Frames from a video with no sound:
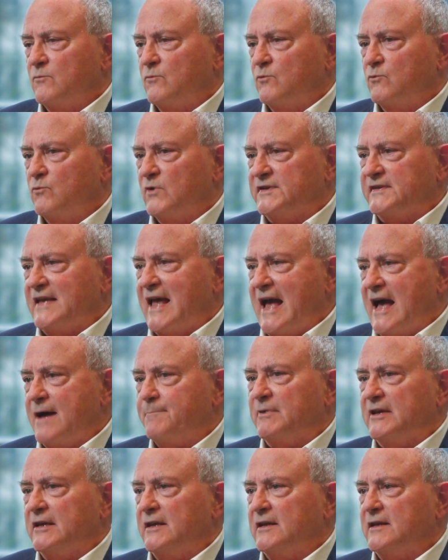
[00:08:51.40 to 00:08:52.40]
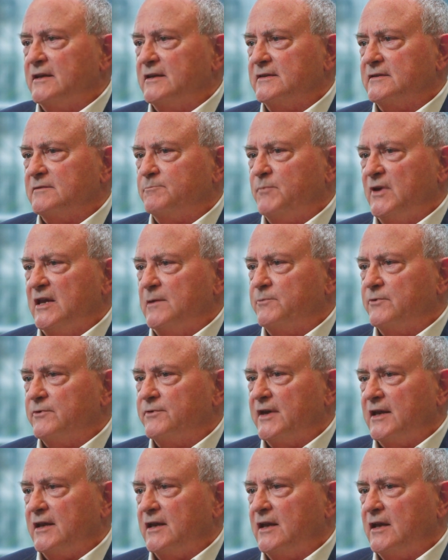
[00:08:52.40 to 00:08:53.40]
what's happening is people
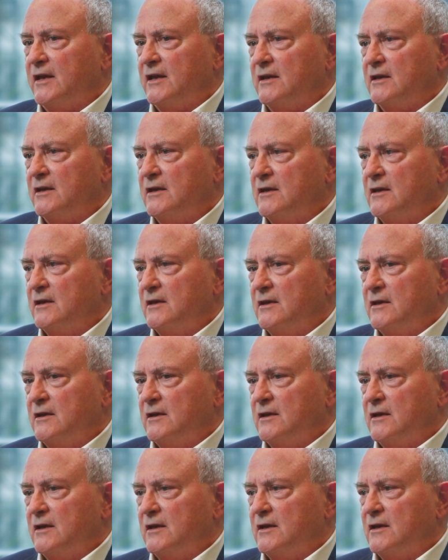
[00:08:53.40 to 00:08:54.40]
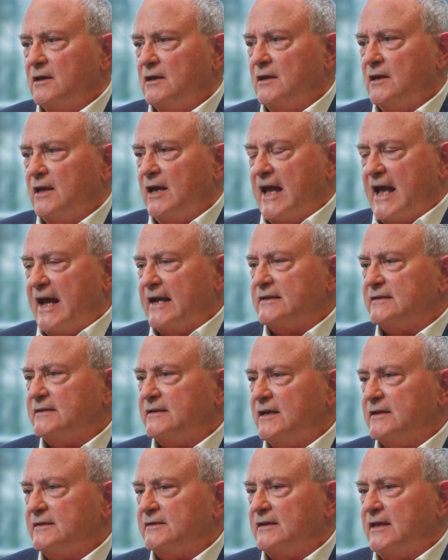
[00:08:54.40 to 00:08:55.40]
that can
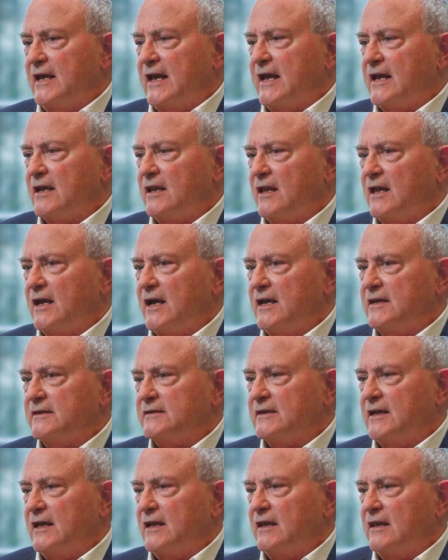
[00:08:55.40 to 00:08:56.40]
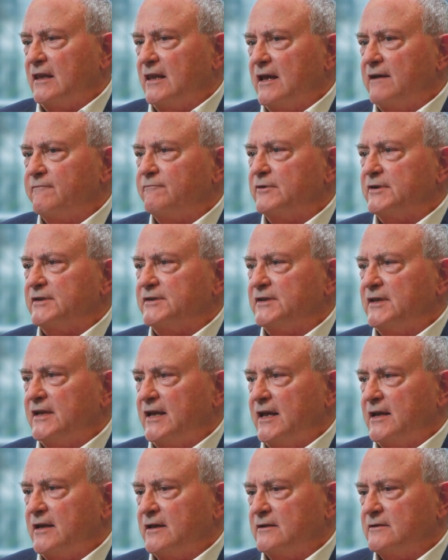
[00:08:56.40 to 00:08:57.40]
access, analyze, and leverage
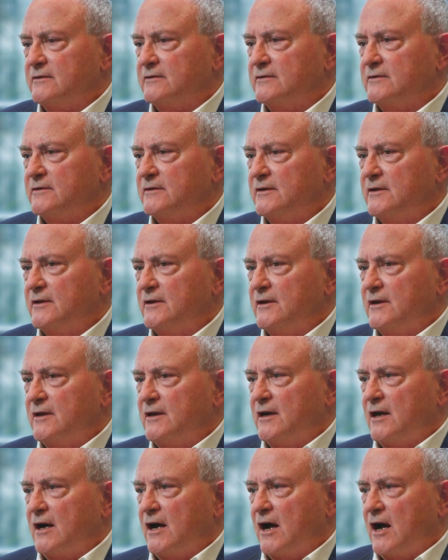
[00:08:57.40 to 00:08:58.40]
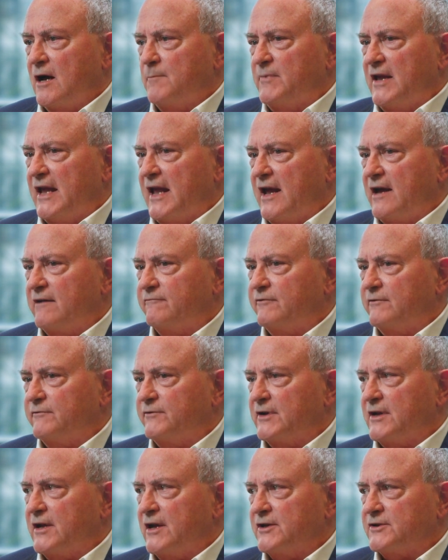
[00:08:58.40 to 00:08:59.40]
data on behalf of
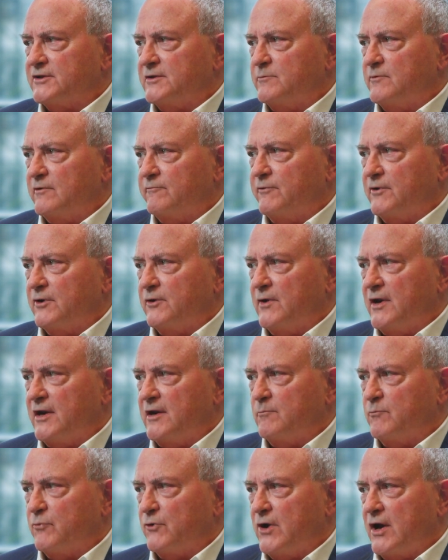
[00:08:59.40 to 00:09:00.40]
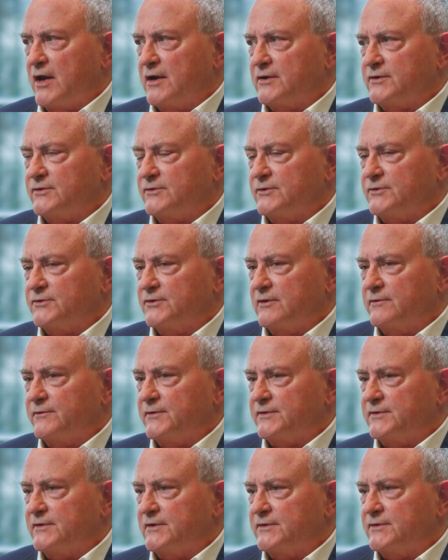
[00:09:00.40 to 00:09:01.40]
the customer for creating products or
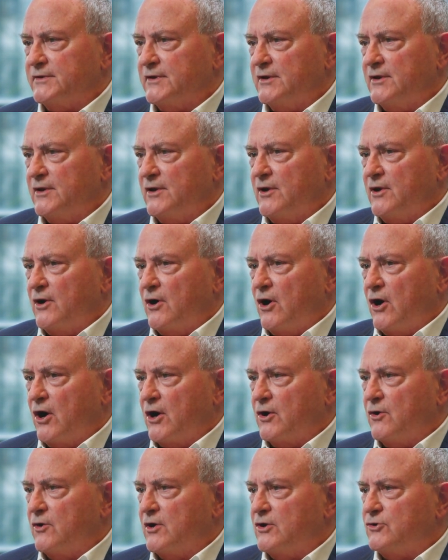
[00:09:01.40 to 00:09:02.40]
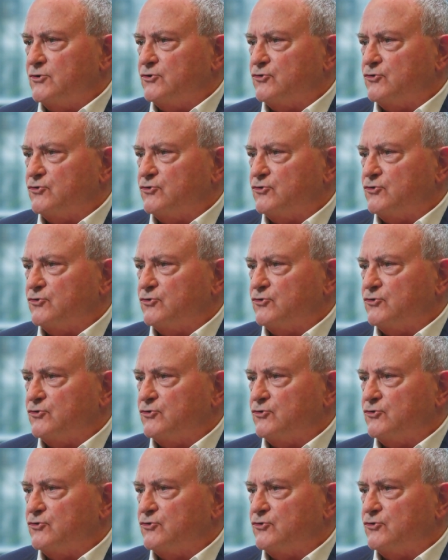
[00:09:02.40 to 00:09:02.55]
services are going to